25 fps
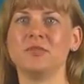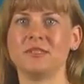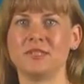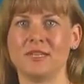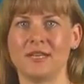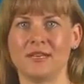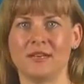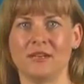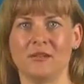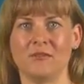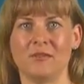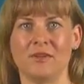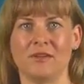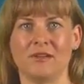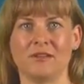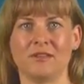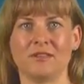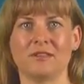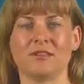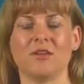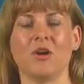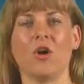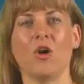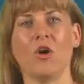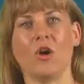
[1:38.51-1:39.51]

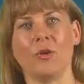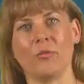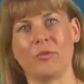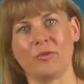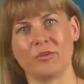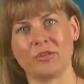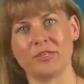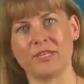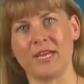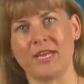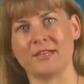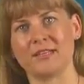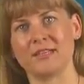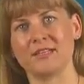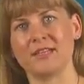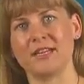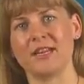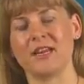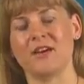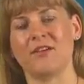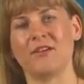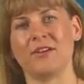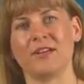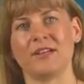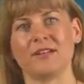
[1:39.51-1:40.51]
settlements, or protected
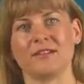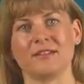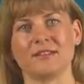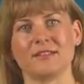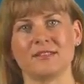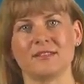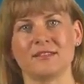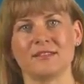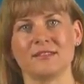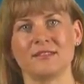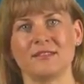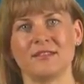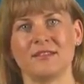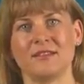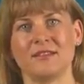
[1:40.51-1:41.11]
areas.